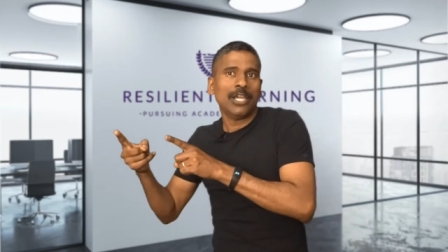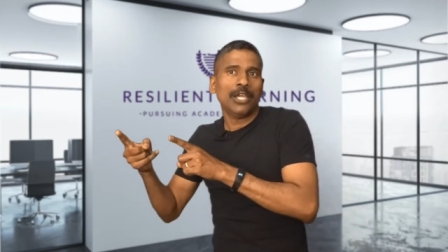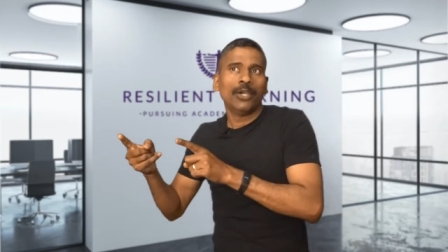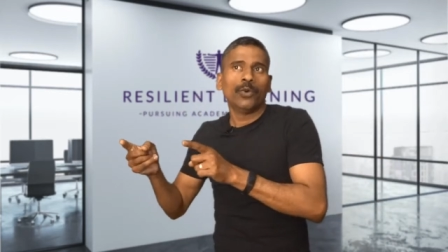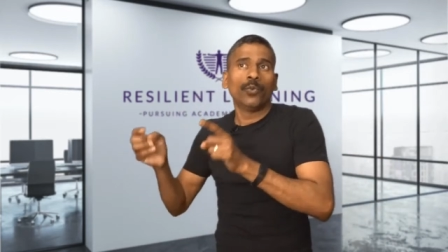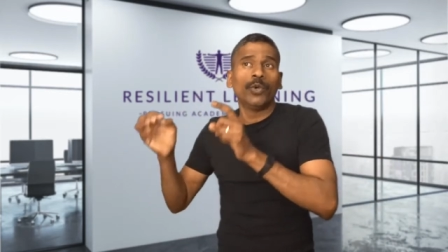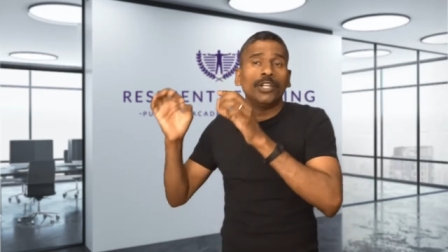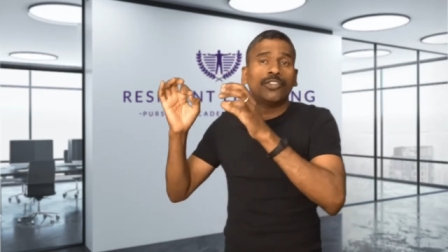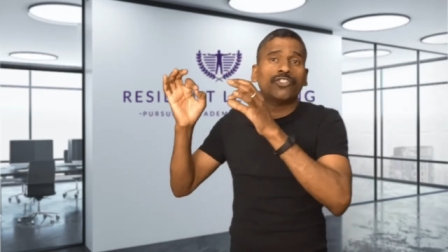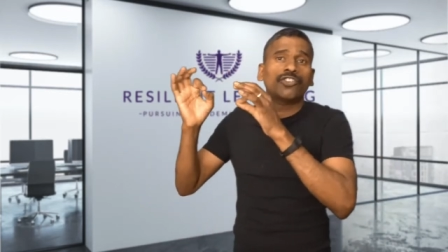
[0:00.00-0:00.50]

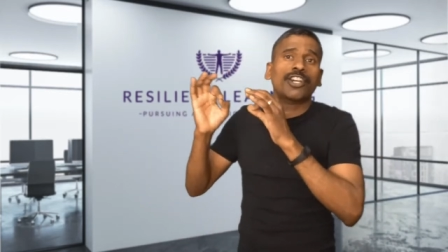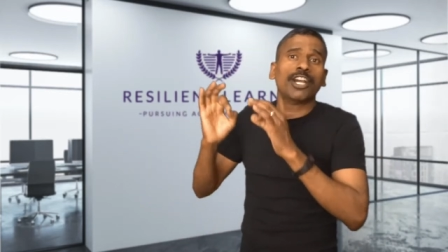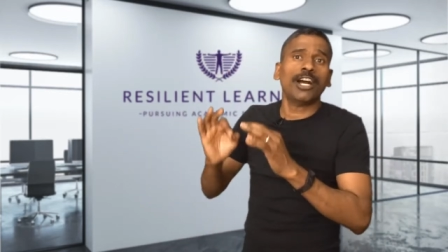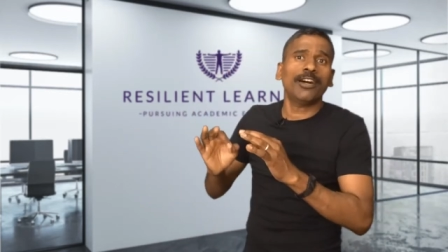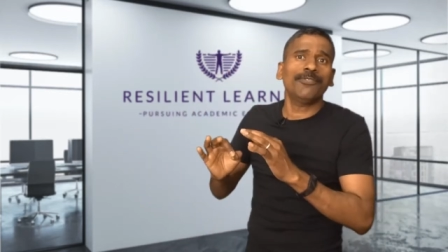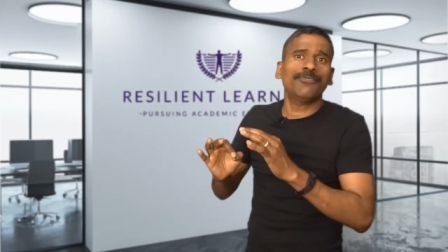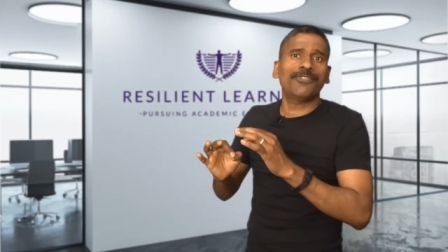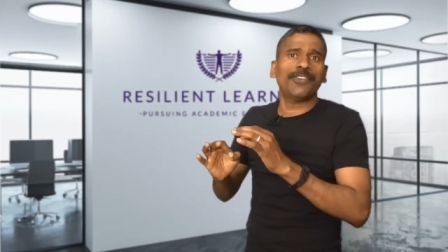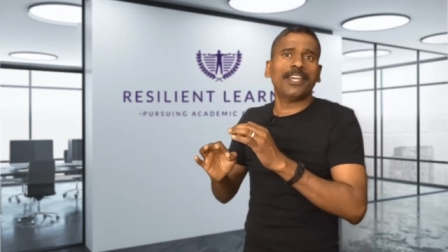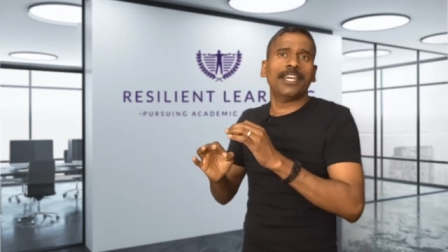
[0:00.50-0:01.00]
which
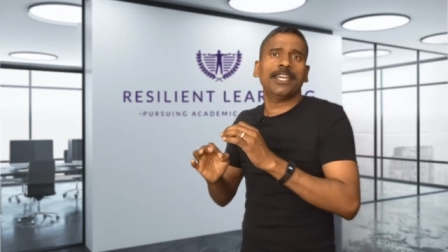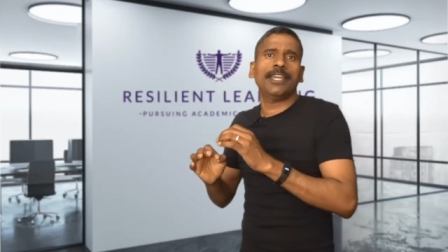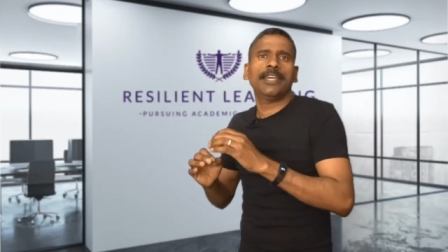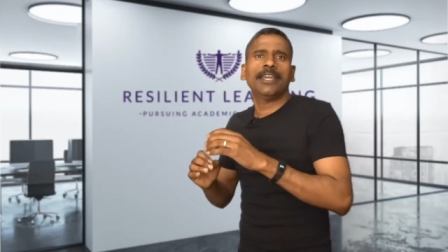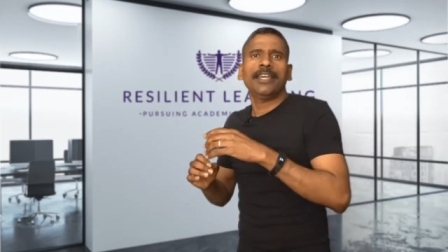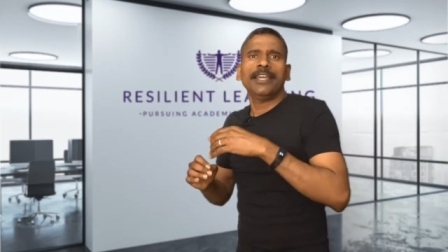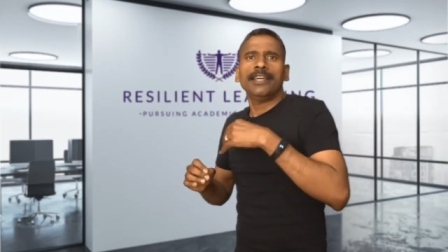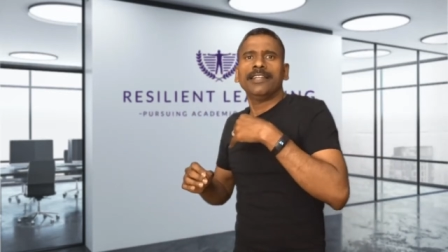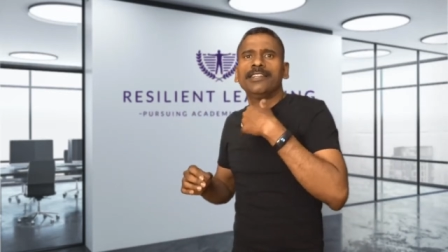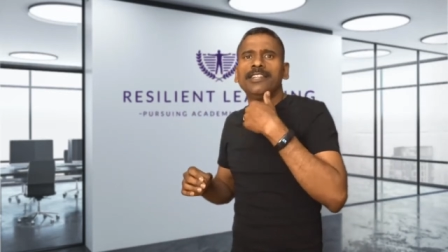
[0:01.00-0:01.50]
Covey
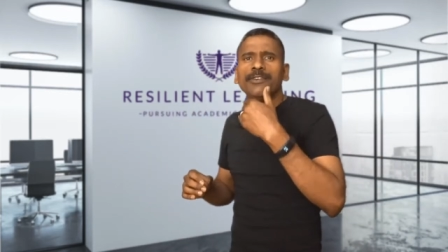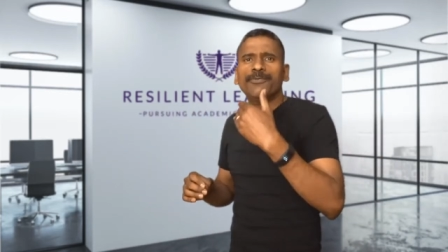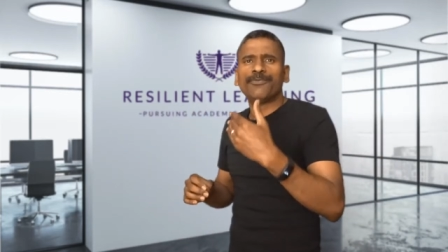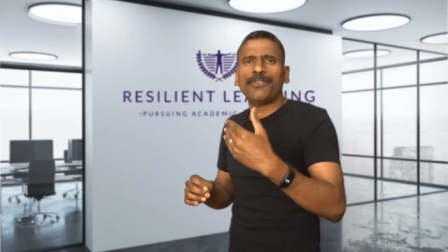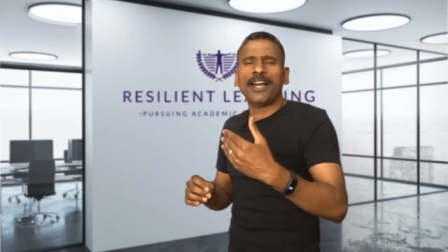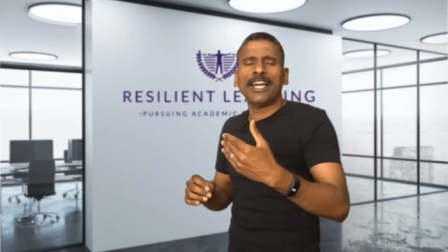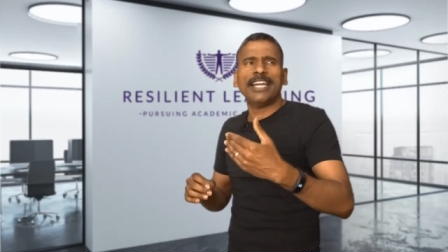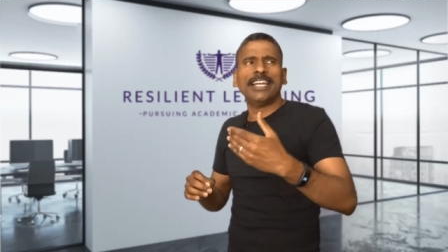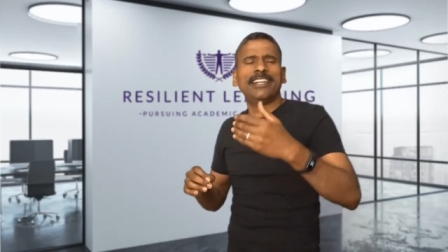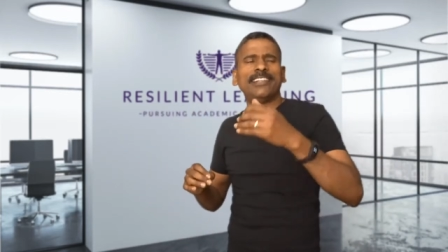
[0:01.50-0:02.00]

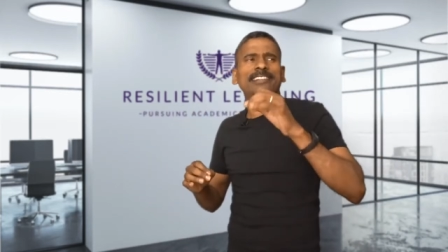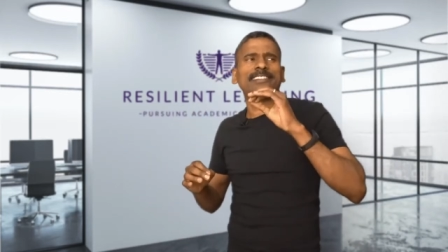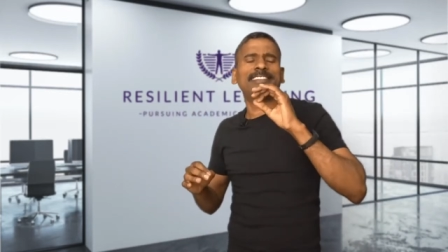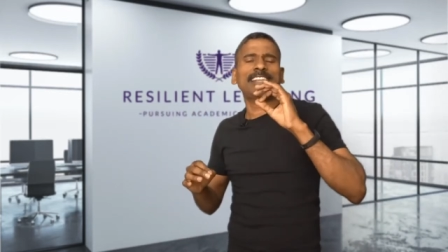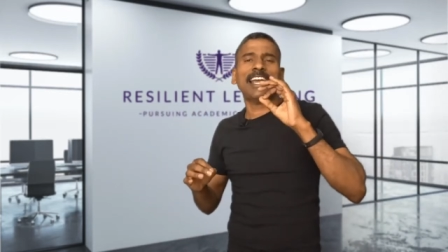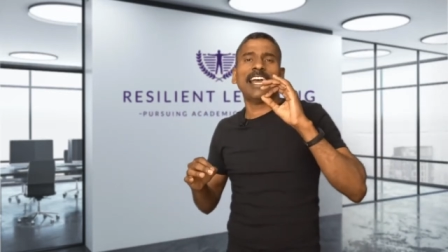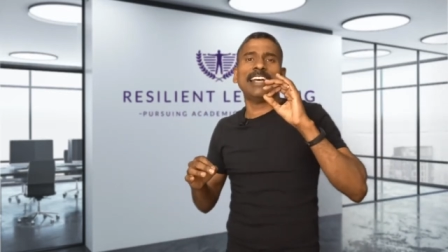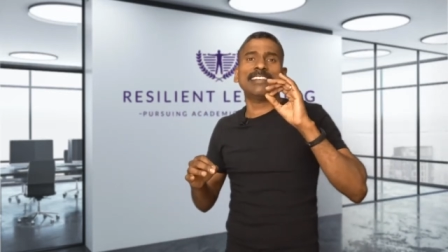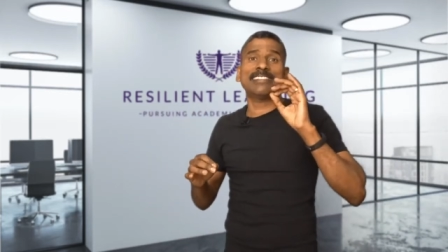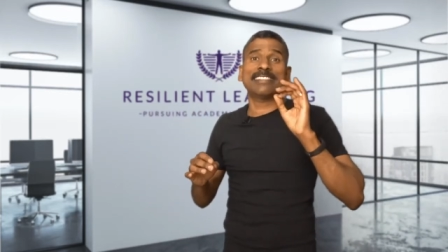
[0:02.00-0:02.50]
defines
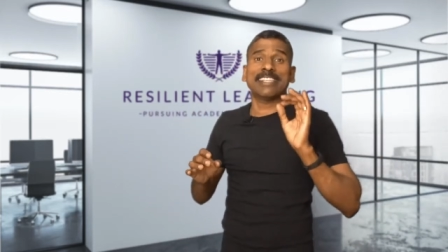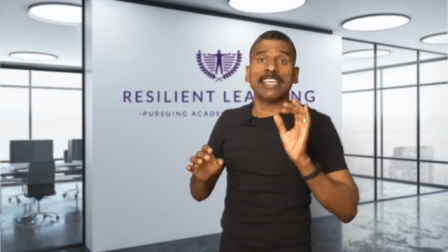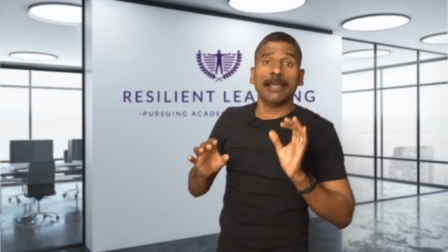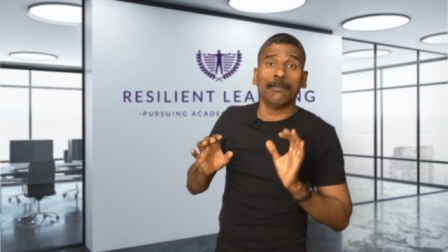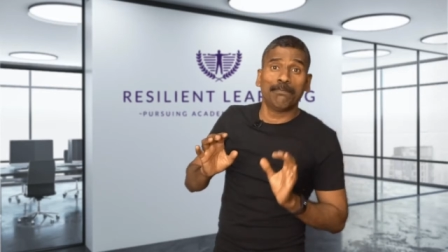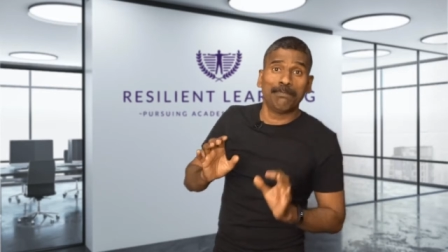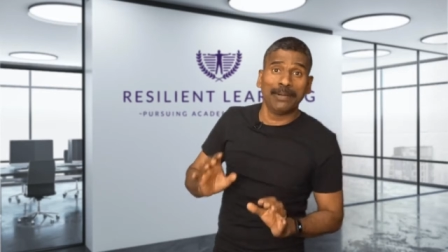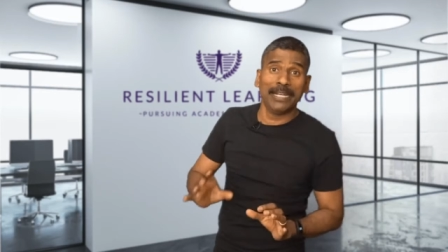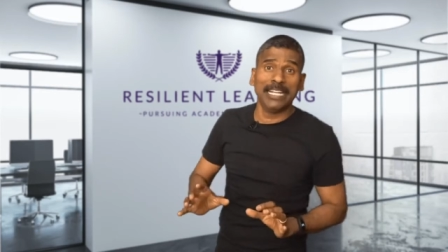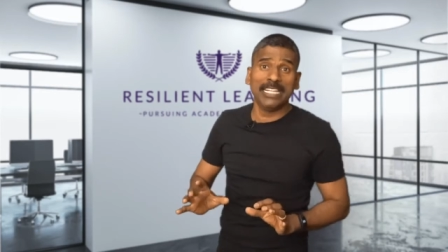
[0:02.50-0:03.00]
as the
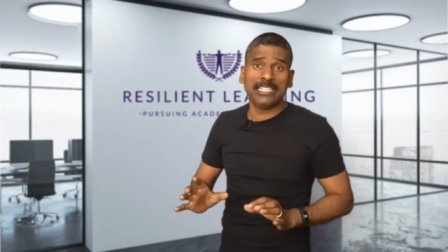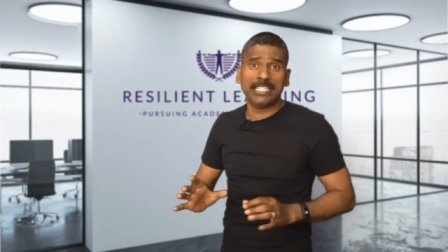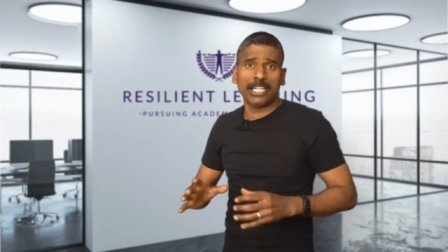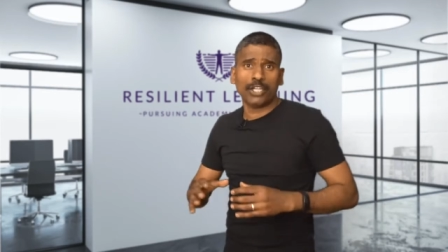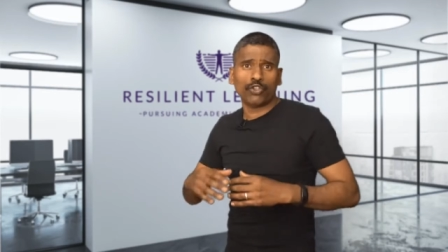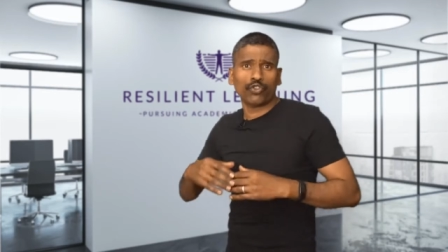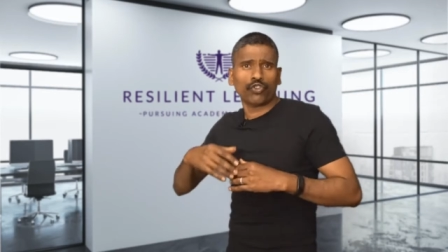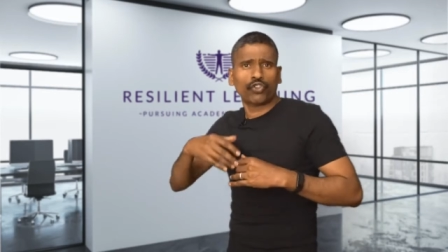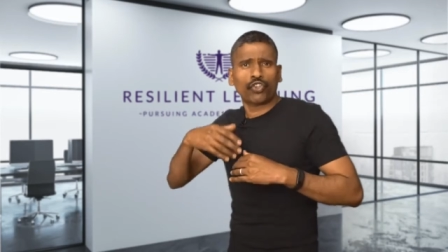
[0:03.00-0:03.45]
ability to